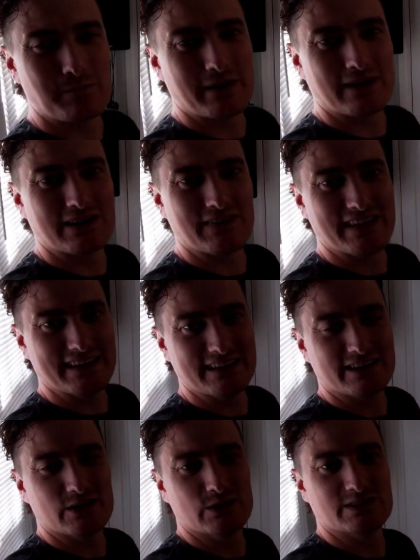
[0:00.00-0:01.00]
comparing the
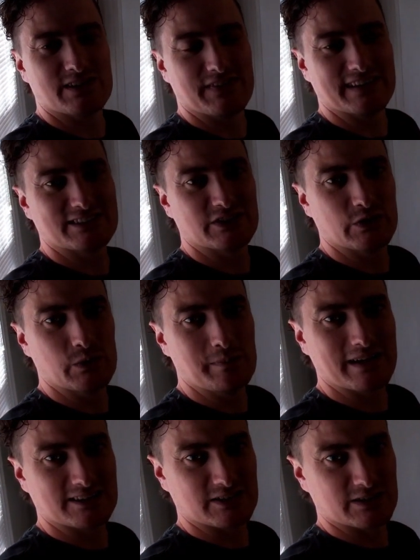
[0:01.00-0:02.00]
EQs on these two
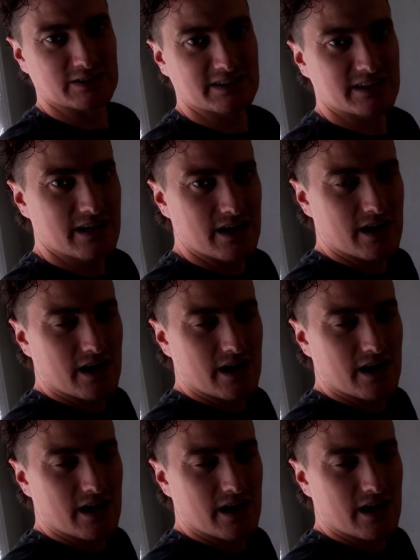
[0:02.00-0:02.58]
mixers.